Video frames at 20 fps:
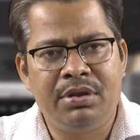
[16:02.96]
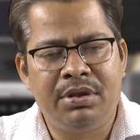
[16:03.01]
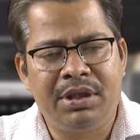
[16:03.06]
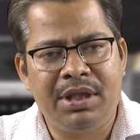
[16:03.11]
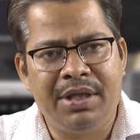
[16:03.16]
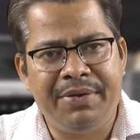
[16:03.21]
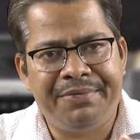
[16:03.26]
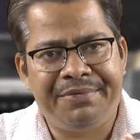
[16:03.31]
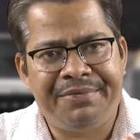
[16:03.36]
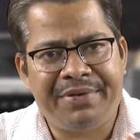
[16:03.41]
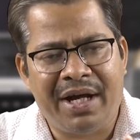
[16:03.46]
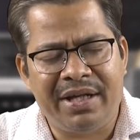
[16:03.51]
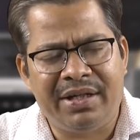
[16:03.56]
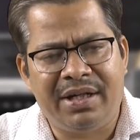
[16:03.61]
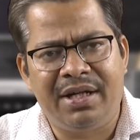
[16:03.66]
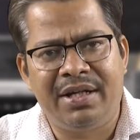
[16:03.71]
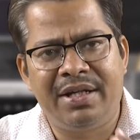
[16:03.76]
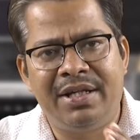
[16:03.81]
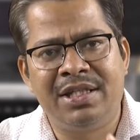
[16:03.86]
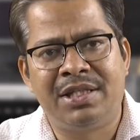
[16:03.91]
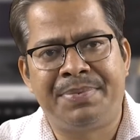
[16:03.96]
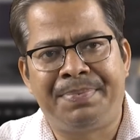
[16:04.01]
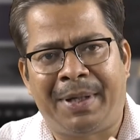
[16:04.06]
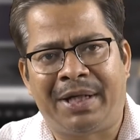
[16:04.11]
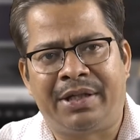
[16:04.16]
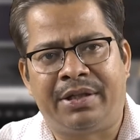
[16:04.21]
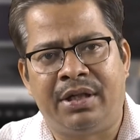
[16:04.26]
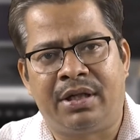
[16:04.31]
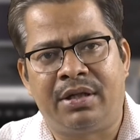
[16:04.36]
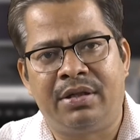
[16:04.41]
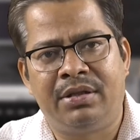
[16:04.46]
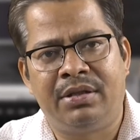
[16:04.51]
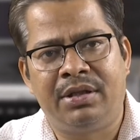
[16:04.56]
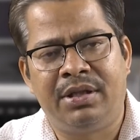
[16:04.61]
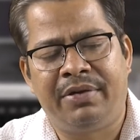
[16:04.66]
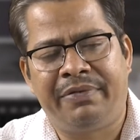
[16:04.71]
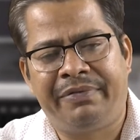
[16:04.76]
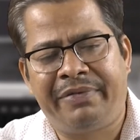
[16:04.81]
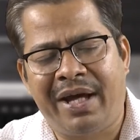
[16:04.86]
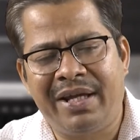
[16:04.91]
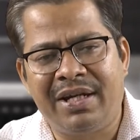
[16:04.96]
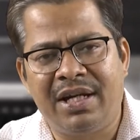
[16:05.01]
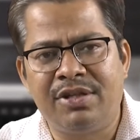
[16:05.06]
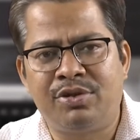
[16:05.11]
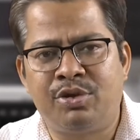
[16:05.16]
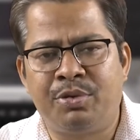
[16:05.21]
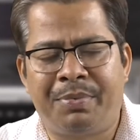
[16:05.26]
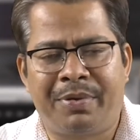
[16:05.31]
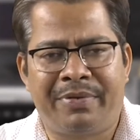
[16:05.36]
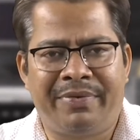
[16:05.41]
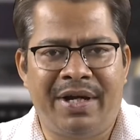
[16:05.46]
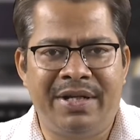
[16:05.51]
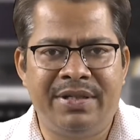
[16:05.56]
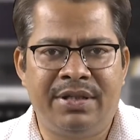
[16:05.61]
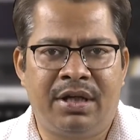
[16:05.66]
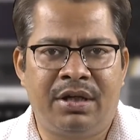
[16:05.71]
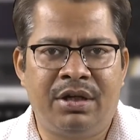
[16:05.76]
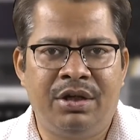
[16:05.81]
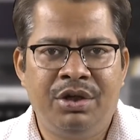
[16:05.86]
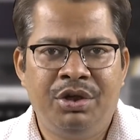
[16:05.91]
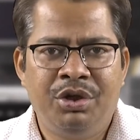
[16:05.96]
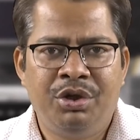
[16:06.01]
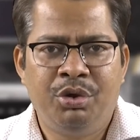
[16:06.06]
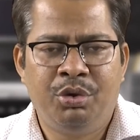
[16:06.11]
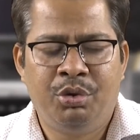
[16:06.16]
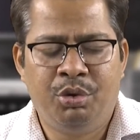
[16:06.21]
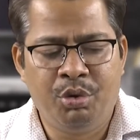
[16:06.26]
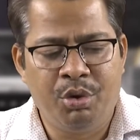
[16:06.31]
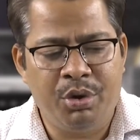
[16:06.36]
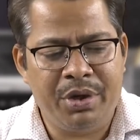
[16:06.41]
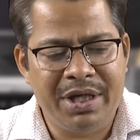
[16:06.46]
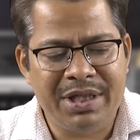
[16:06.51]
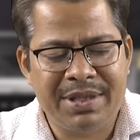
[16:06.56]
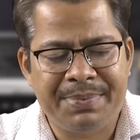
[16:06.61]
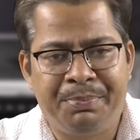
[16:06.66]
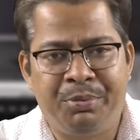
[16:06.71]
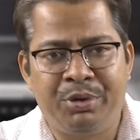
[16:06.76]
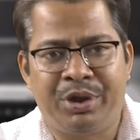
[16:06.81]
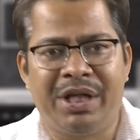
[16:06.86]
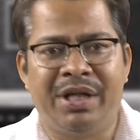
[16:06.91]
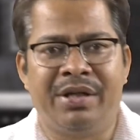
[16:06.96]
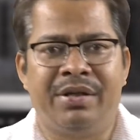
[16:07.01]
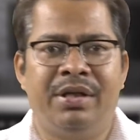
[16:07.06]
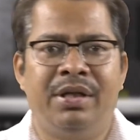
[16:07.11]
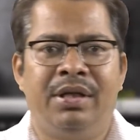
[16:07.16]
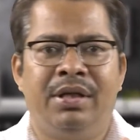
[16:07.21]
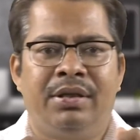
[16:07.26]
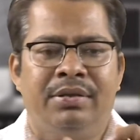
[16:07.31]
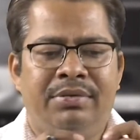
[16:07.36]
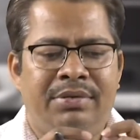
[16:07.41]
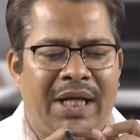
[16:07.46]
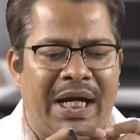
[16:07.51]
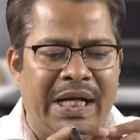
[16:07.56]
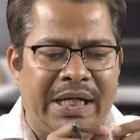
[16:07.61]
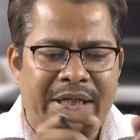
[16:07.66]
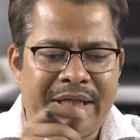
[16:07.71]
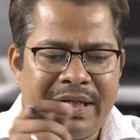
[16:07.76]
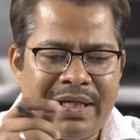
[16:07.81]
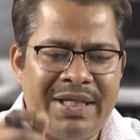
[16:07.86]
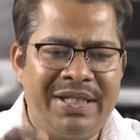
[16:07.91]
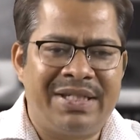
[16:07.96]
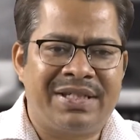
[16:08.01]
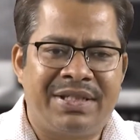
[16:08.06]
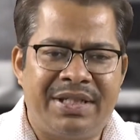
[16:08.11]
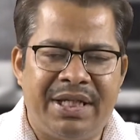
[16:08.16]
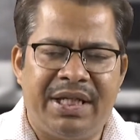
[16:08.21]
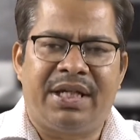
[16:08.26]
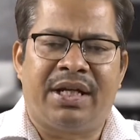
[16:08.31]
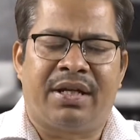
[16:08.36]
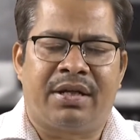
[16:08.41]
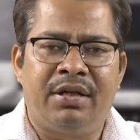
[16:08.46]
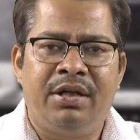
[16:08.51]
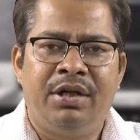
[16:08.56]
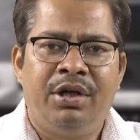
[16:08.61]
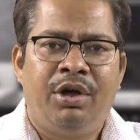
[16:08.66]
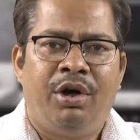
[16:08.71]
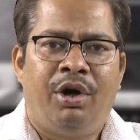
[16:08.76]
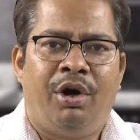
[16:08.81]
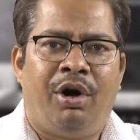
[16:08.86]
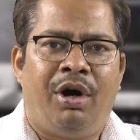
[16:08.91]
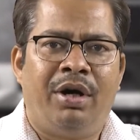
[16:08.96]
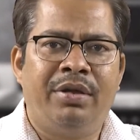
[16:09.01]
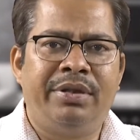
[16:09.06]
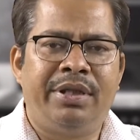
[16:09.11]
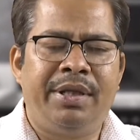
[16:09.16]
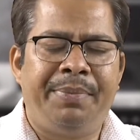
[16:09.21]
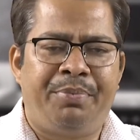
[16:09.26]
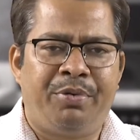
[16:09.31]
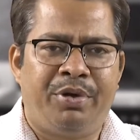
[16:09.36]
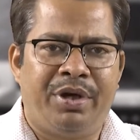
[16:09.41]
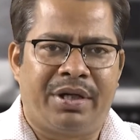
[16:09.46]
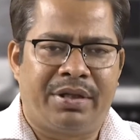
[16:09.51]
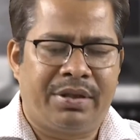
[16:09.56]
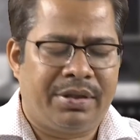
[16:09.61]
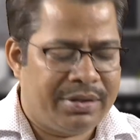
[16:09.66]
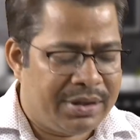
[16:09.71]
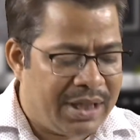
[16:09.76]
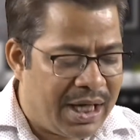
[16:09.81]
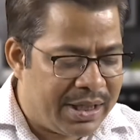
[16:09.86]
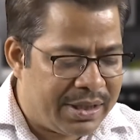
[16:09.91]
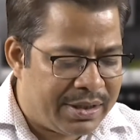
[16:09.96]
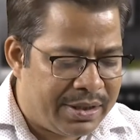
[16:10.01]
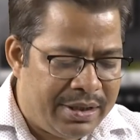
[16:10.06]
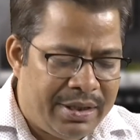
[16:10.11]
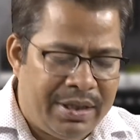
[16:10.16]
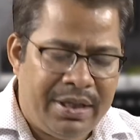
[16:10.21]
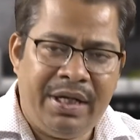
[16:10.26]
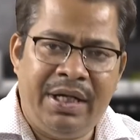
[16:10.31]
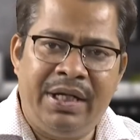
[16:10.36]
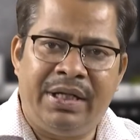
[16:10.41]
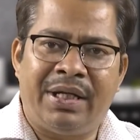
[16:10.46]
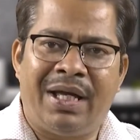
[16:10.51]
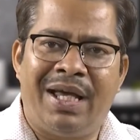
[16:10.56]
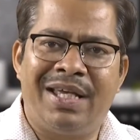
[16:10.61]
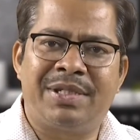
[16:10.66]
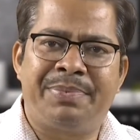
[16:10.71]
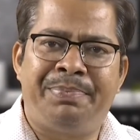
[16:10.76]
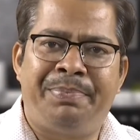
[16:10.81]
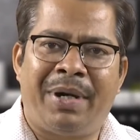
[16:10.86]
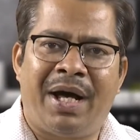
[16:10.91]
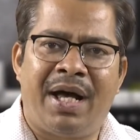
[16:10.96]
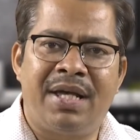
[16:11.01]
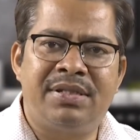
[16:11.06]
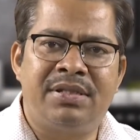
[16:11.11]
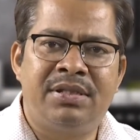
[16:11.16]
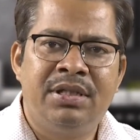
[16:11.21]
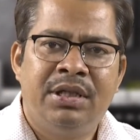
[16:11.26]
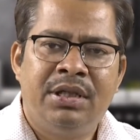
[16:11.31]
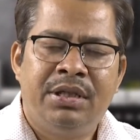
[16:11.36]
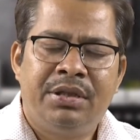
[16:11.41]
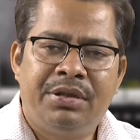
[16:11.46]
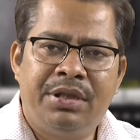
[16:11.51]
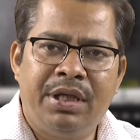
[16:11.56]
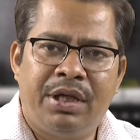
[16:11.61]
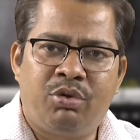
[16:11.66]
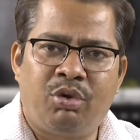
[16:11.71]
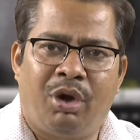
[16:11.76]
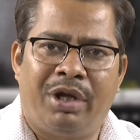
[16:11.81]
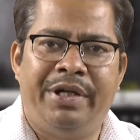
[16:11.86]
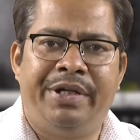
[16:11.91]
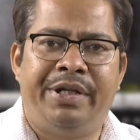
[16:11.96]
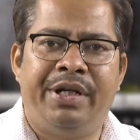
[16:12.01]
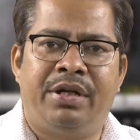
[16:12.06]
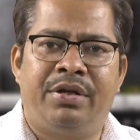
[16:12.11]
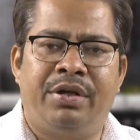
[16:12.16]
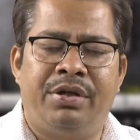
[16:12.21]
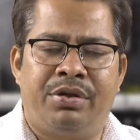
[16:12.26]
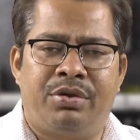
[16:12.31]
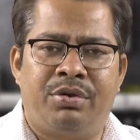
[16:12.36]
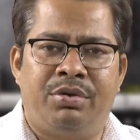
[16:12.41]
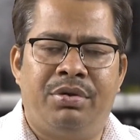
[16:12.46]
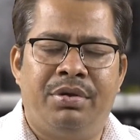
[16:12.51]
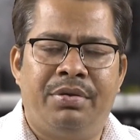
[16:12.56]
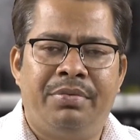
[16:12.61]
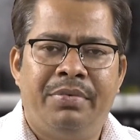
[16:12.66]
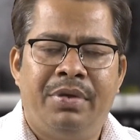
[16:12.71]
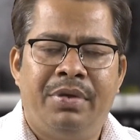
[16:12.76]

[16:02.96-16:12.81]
the final inspector, the final supervisor who is putting that sticker on the product that it has passed the quality control.